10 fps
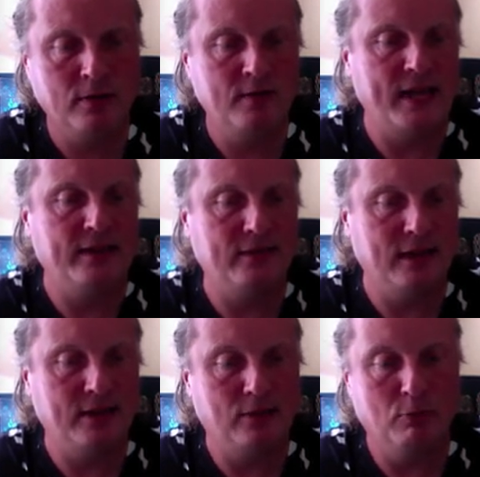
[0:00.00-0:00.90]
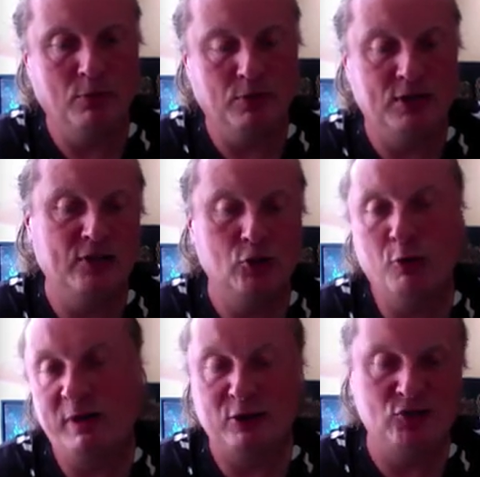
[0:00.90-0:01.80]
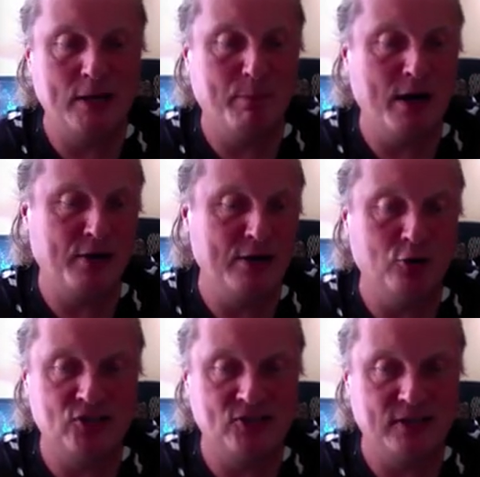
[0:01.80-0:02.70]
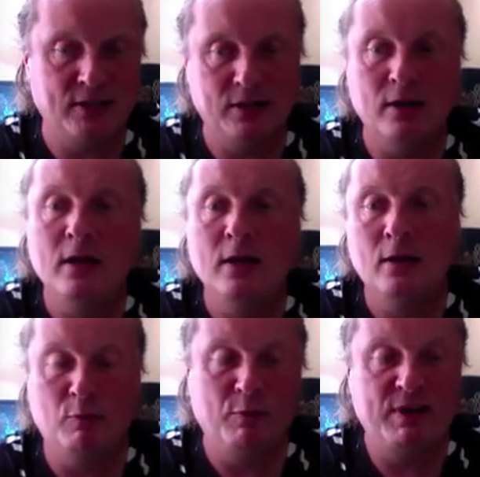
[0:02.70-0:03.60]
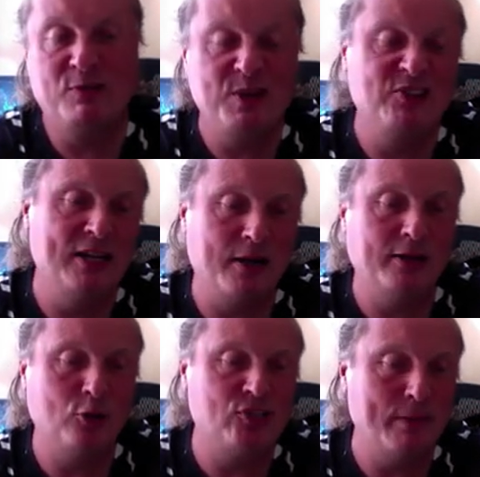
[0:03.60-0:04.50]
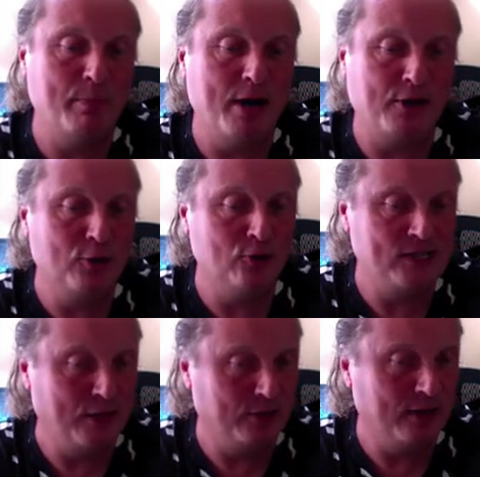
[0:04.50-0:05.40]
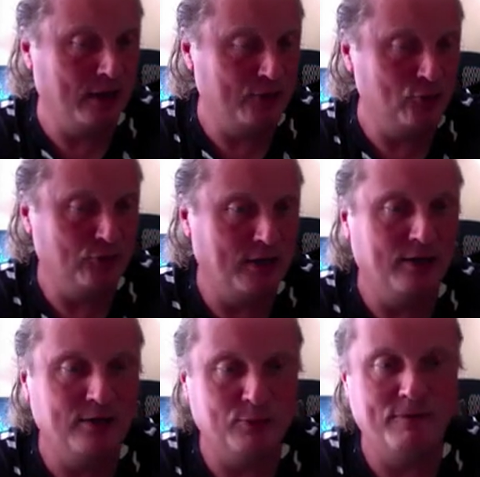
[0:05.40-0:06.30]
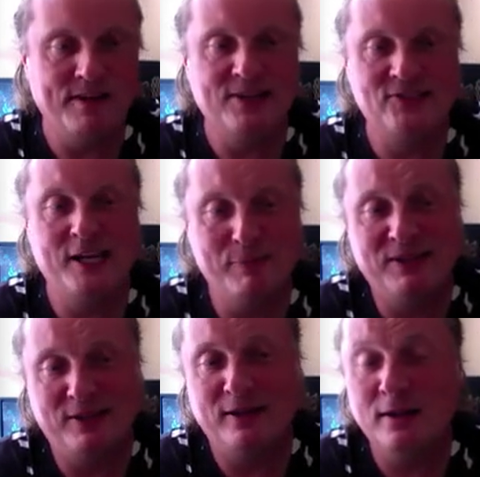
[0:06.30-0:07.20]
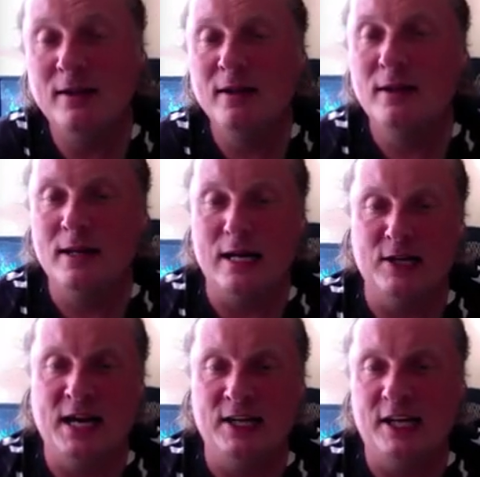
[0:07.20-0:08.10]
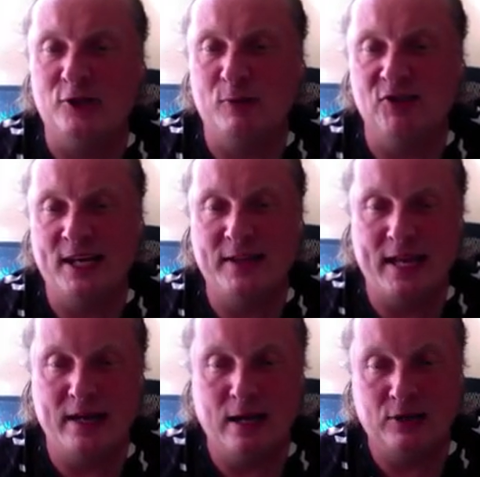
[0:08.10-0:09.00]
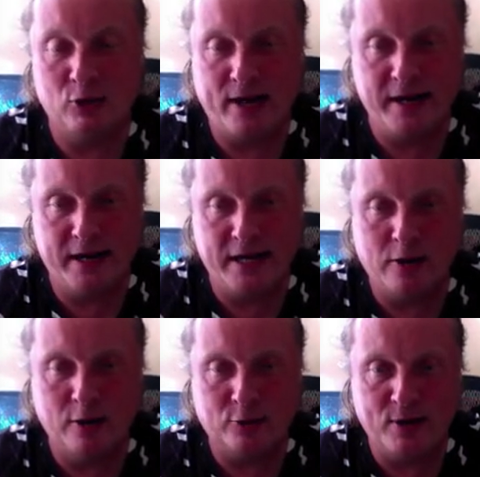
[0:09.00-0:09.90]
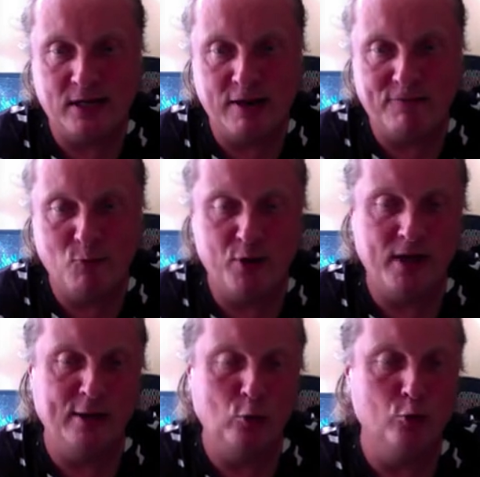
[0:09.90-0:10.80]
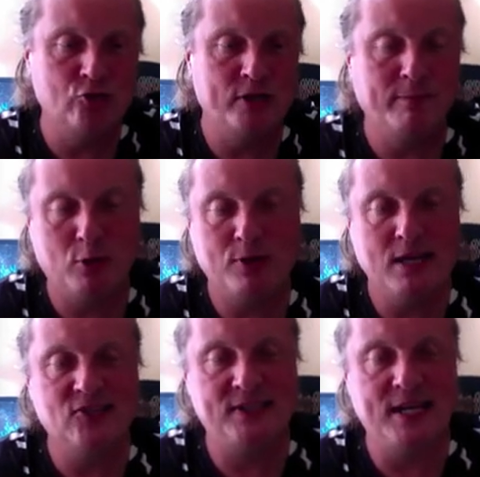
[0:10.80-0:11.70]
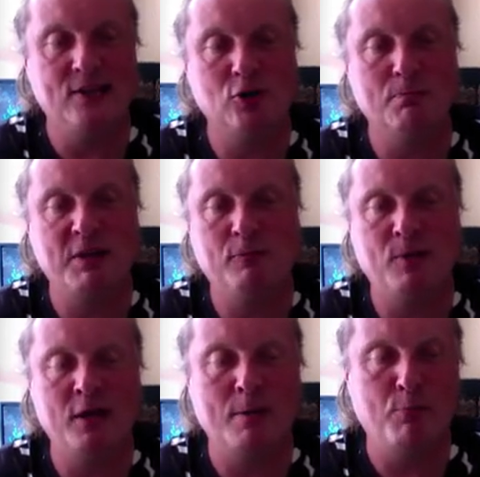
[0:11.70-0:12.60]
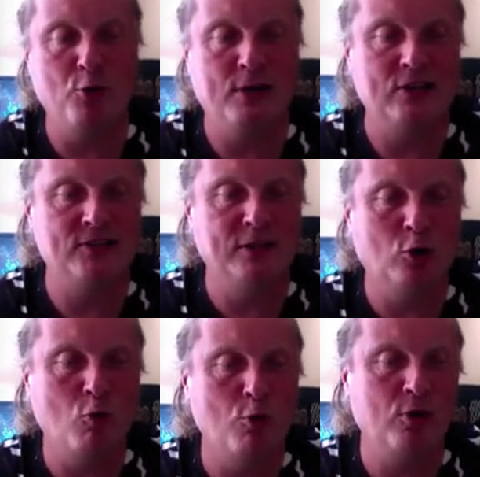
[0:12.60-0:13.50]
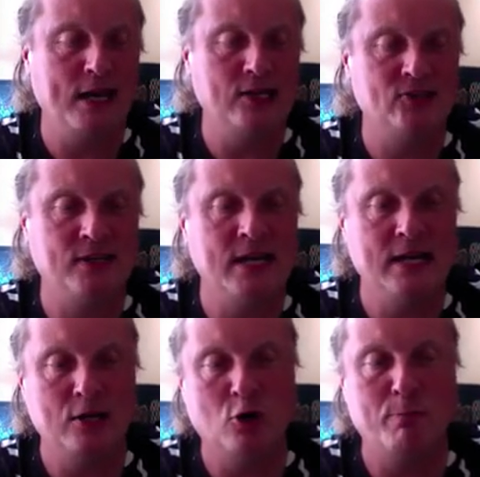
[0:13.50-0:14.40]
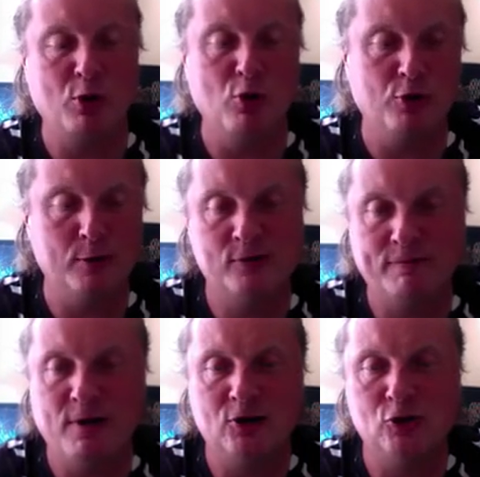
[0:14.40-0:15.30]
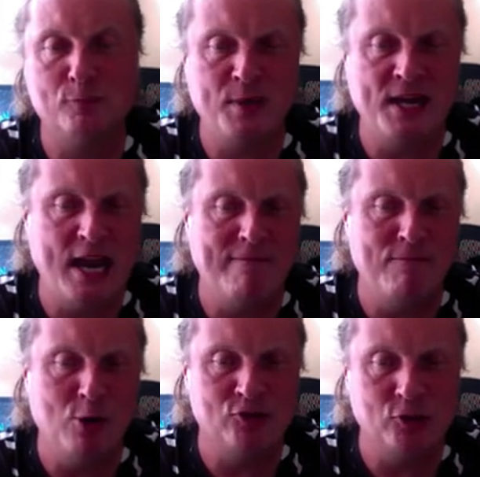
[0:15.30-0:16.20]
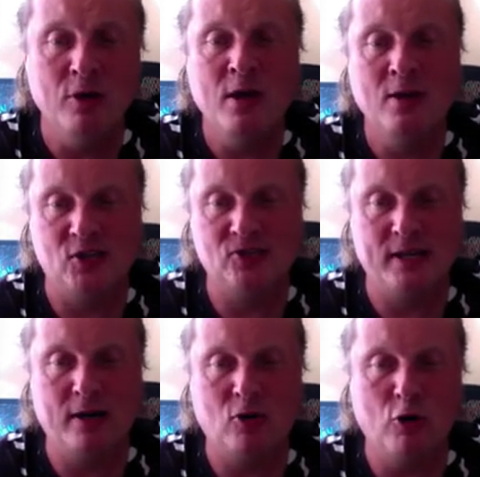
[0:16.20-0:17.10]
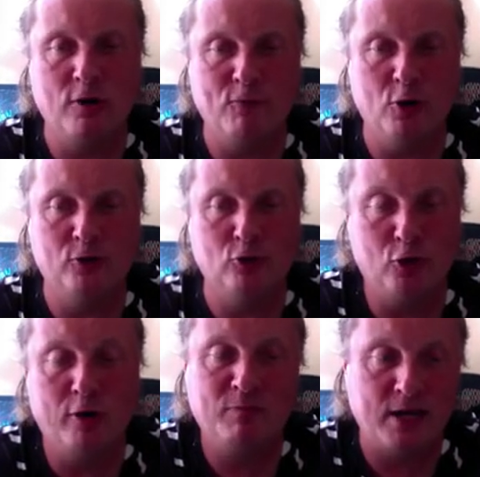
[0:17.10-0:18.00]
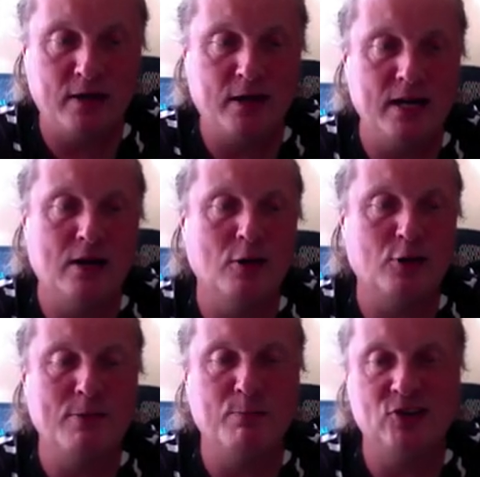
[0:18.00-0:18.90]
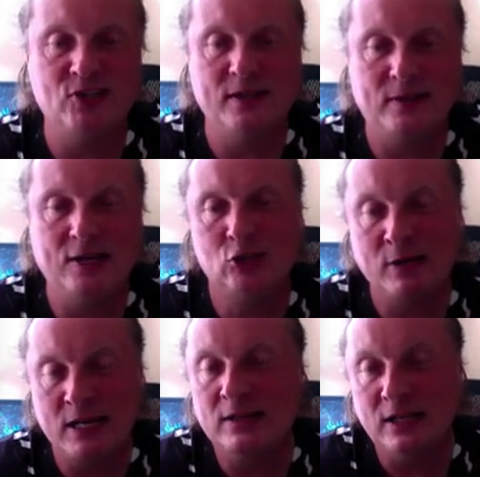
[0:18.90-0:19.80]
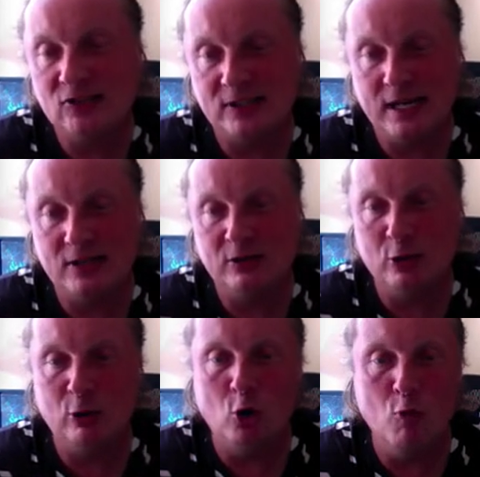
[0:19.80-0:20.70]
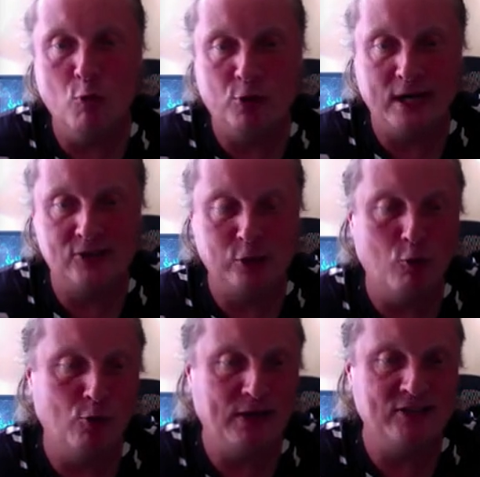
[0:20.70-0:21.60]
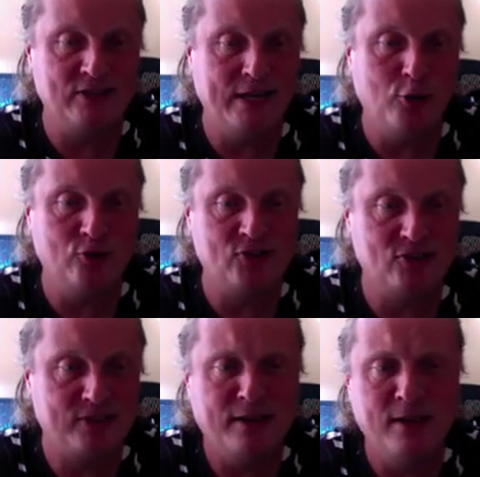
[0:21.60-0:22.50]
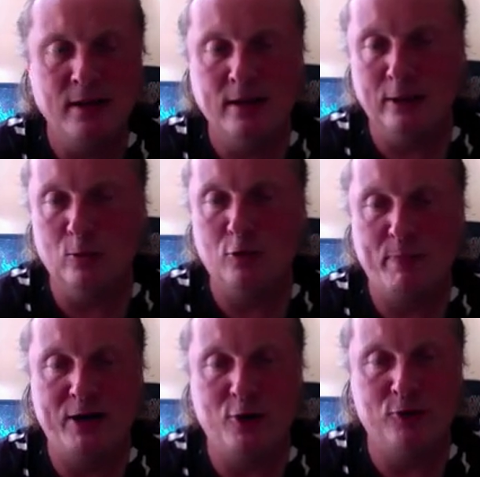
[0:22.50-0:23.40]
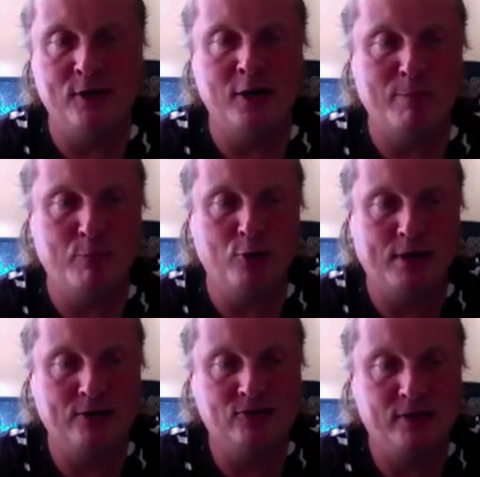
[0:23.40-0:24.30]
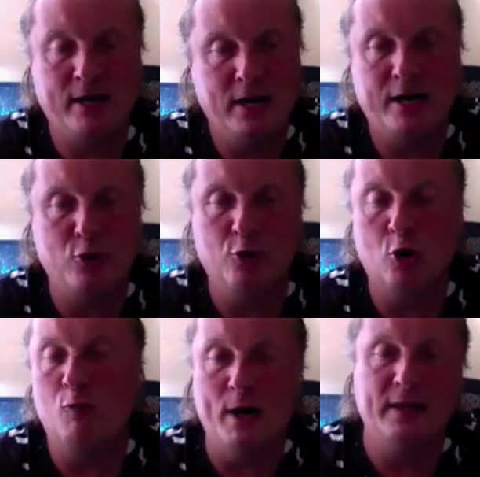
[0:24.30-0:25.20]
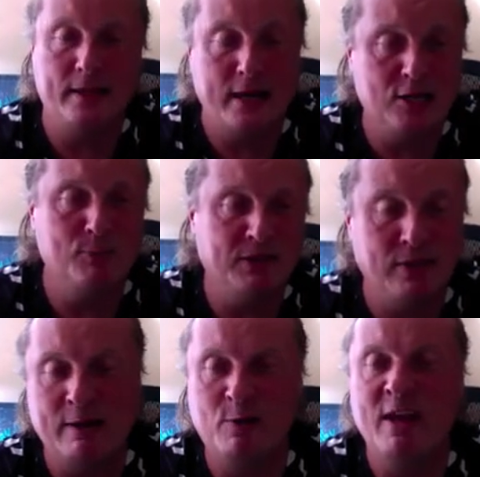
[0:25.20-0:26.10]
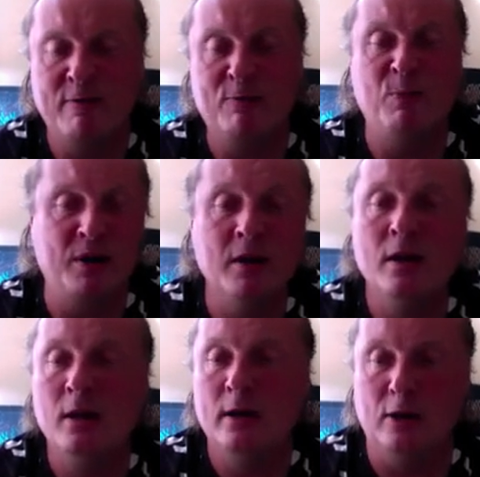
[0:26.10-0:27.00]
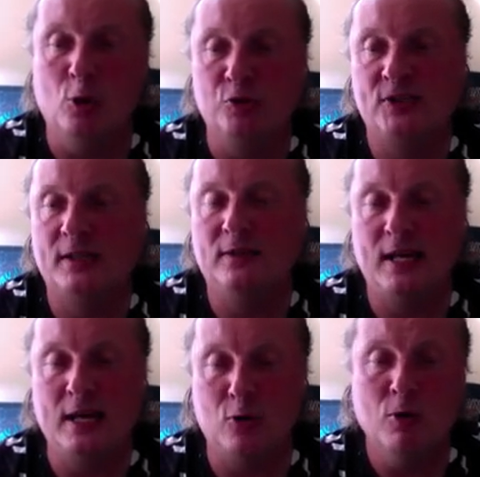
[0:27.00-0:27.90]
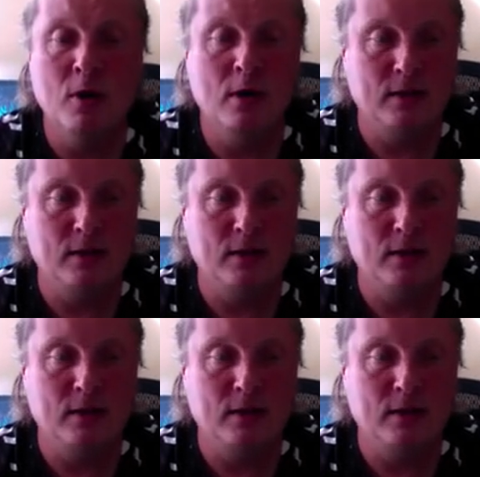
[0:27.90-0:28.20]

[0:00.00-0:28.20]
That yeah, so well, the separators just we still got the separators here. That I should fix that, but yeah, as well. And then the canonical trick, if you wanna lose the distinction between uppercase and lowercase in your program's functions behavior, so just convert to the canonical representation. In this case, the lowercase letters just look better than uppercase. I don't know why that is, but everyone knows that they do.